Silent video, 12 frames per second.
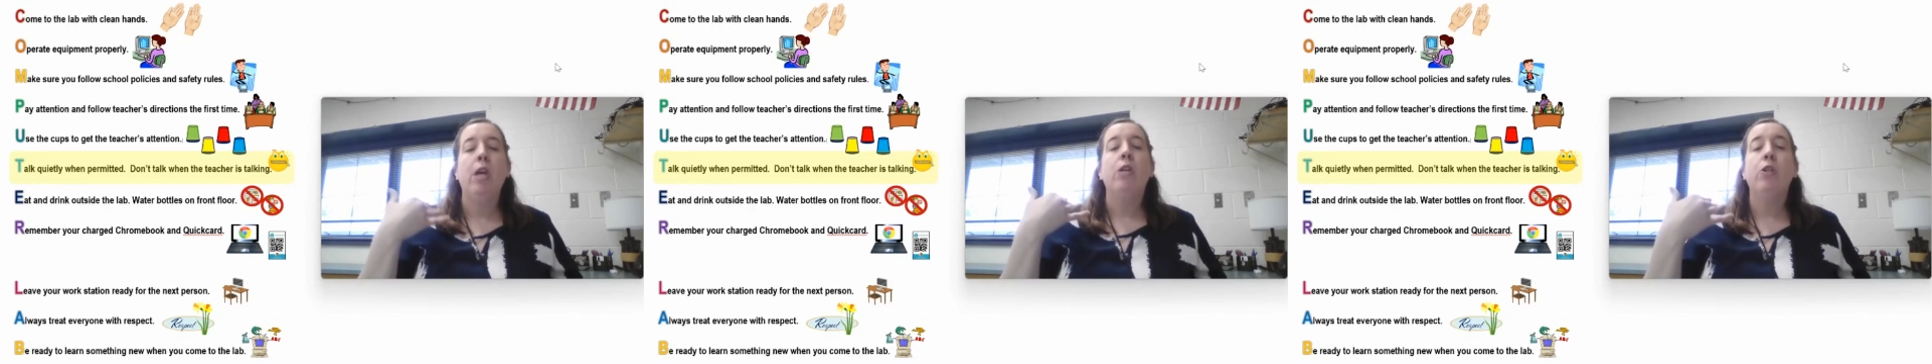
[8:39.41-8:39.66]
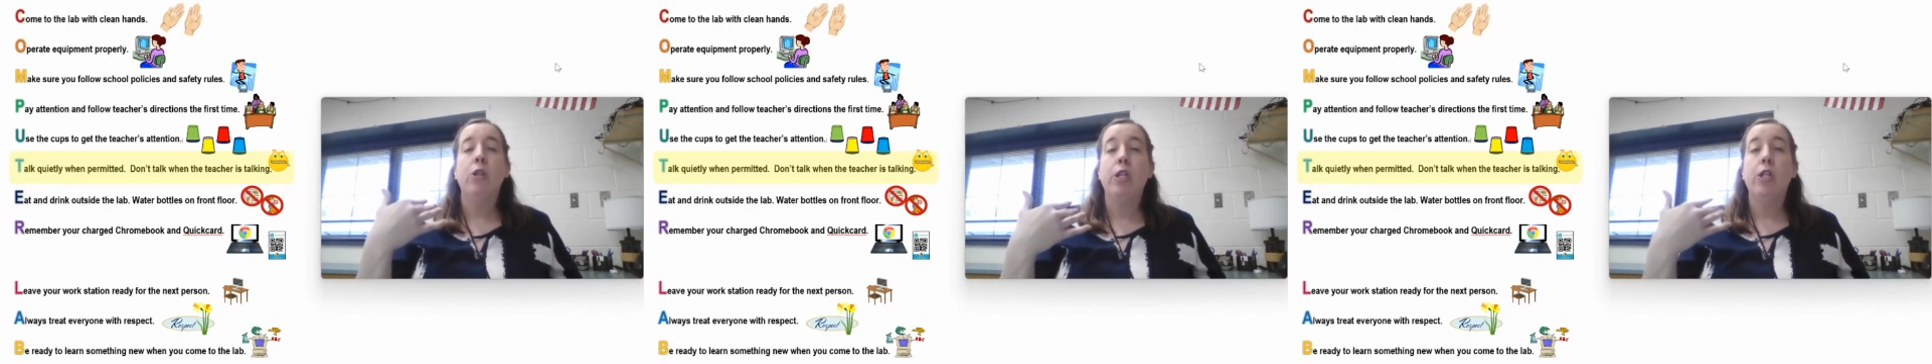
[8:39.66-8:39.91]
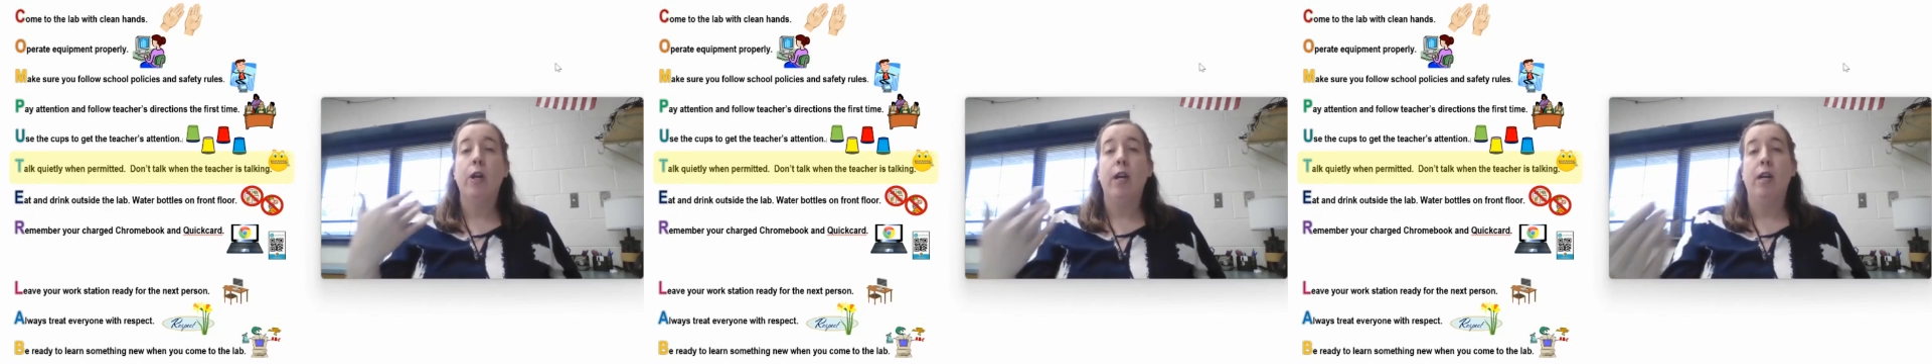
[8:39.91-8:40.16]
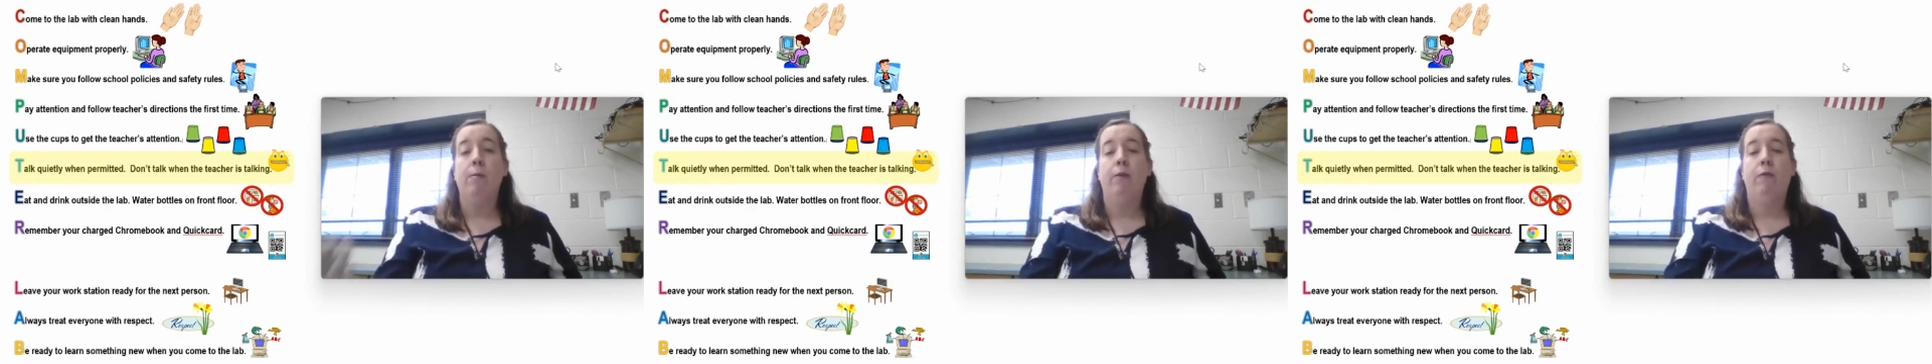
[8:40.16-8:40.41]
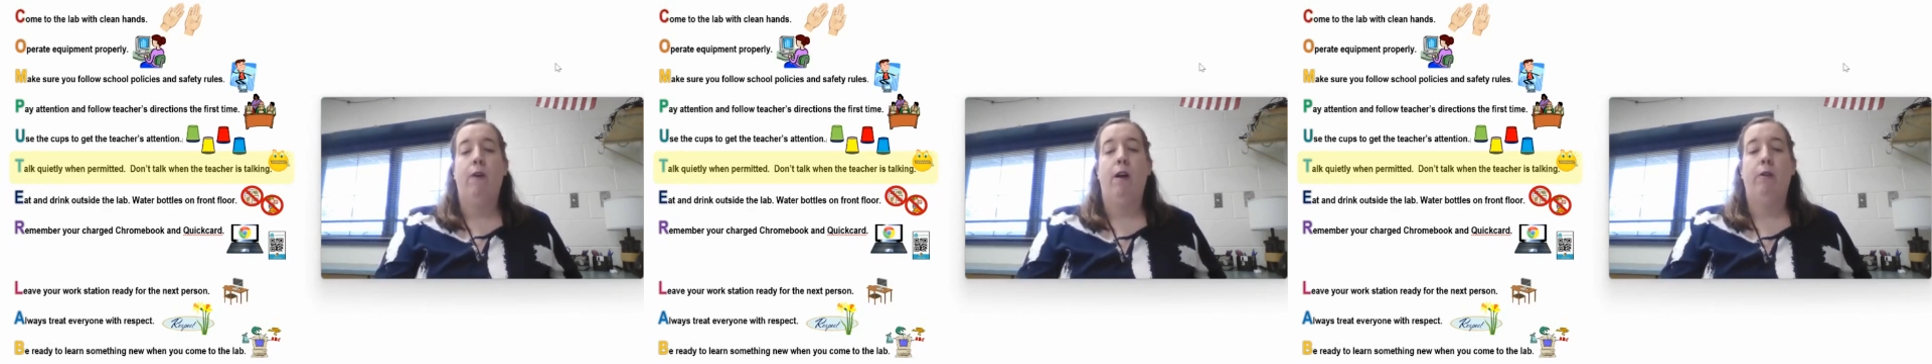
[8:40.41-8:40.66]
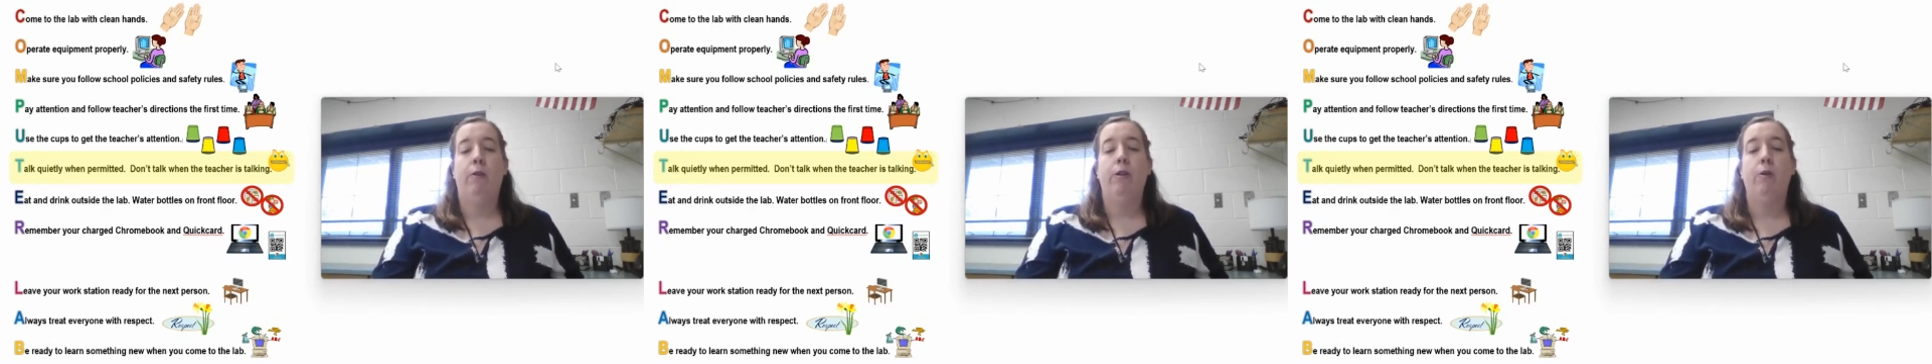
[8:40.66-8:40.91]
so that you're able to
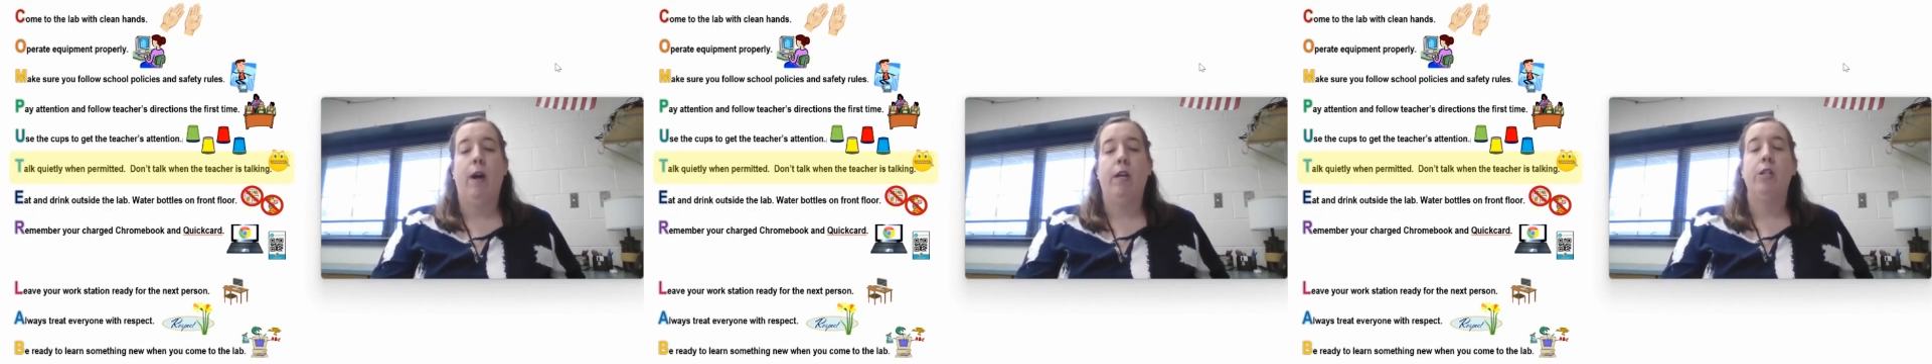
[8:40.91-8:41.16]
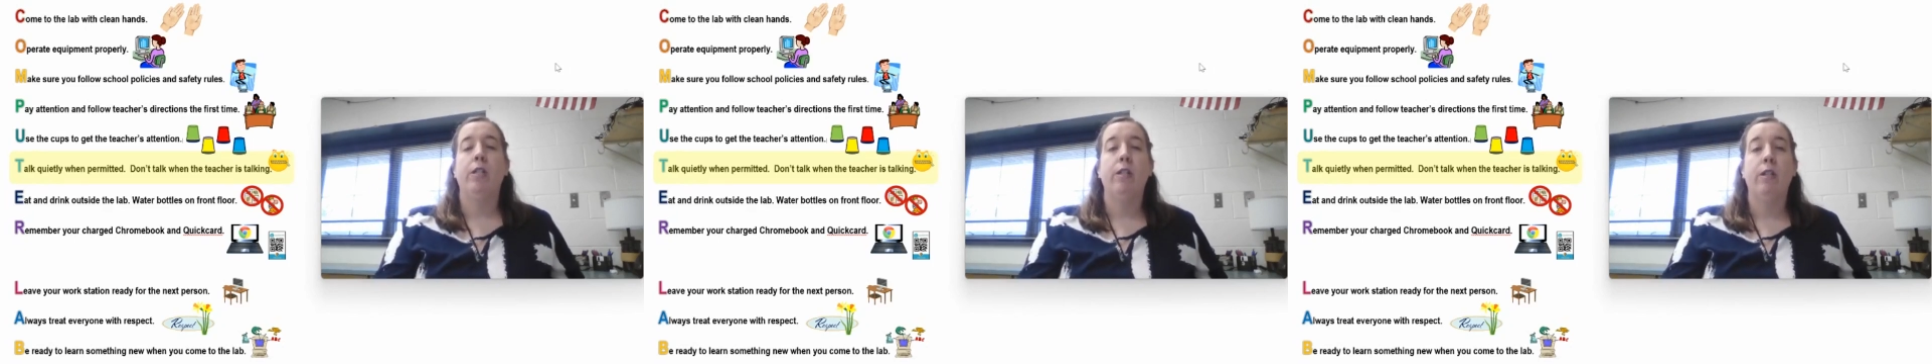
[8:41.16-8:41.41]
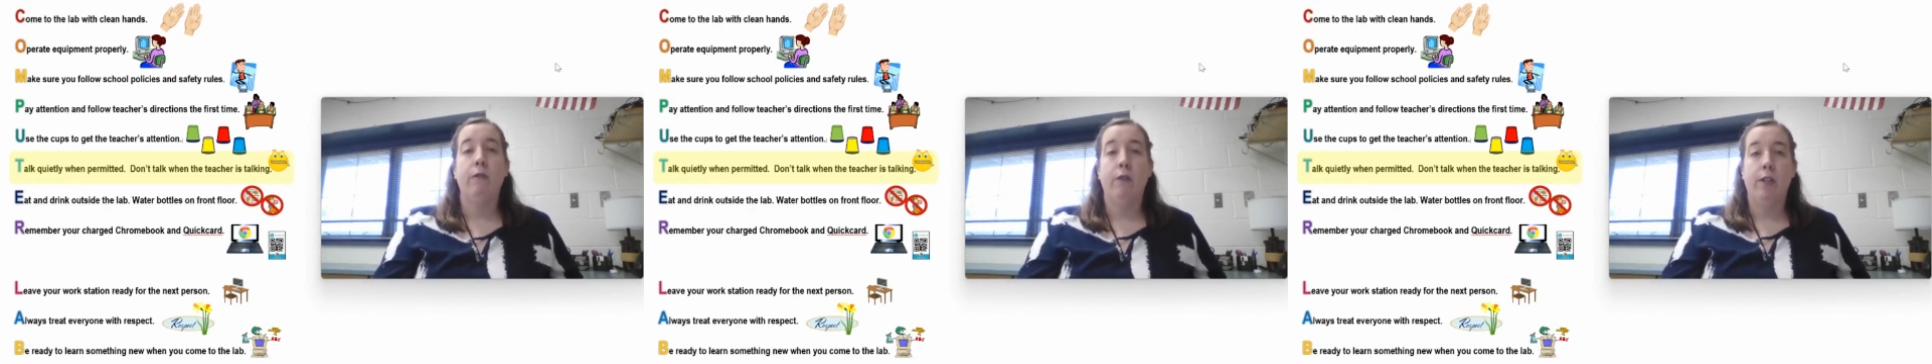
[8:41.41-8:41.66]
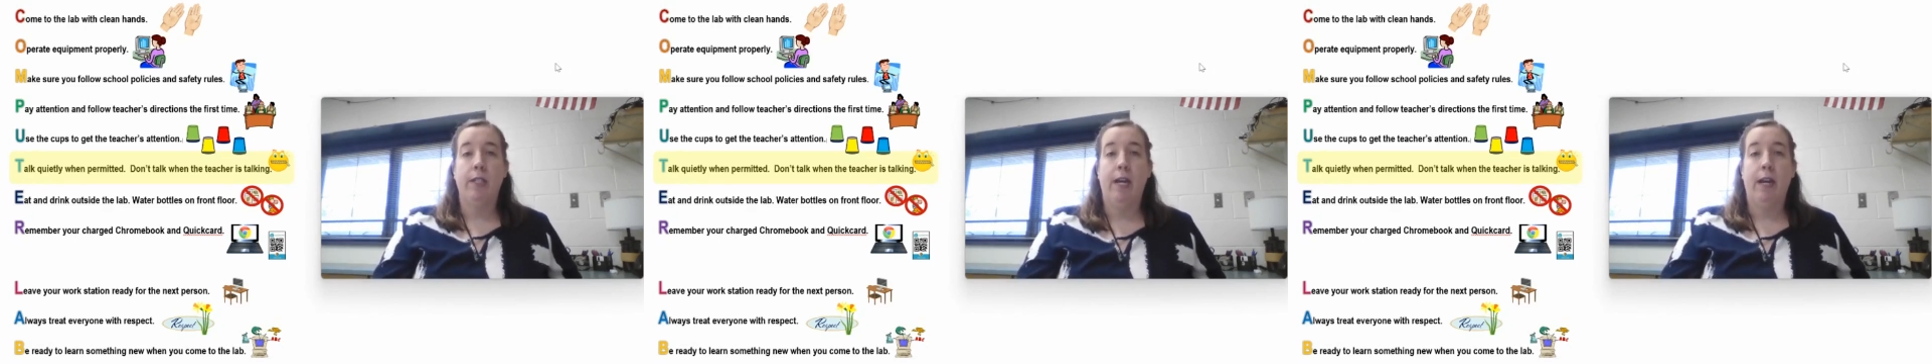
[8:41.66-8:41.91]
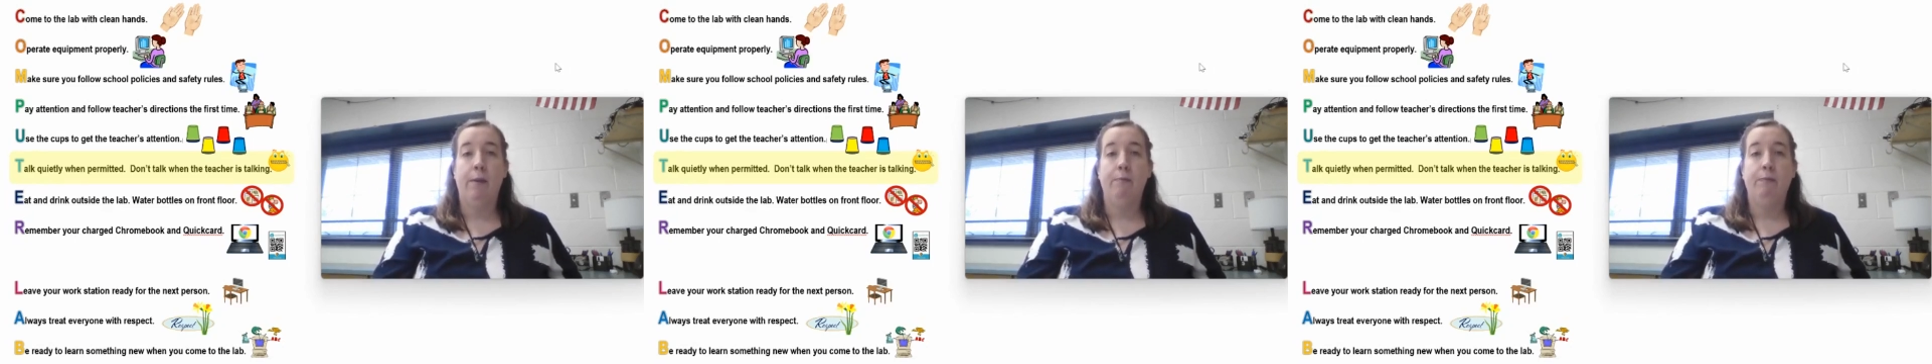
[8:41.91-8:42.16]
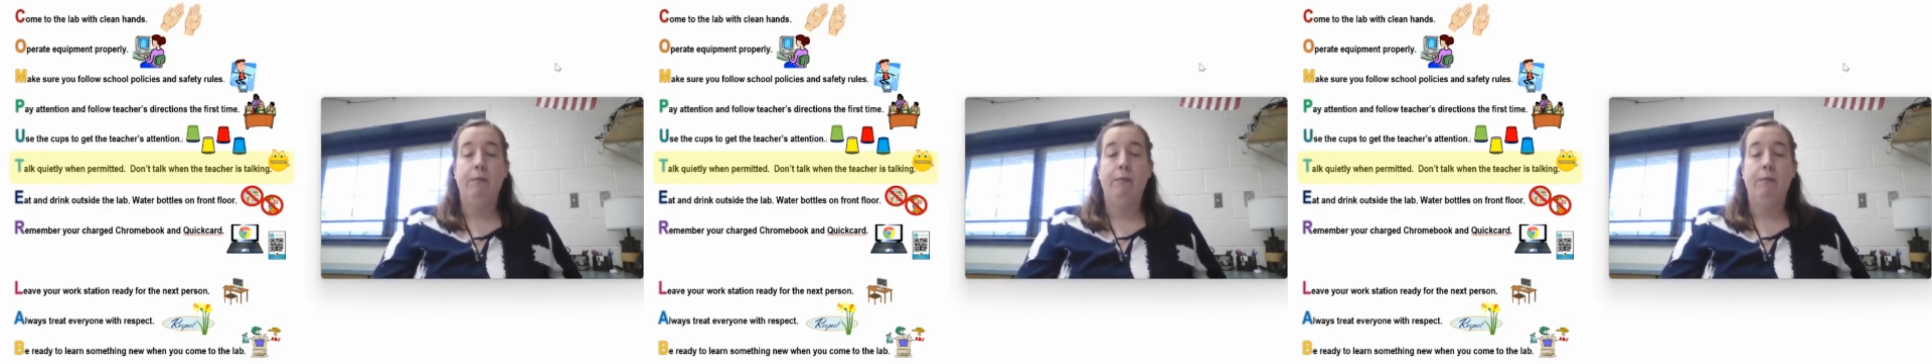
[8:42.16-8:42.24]
follow the directions the first time.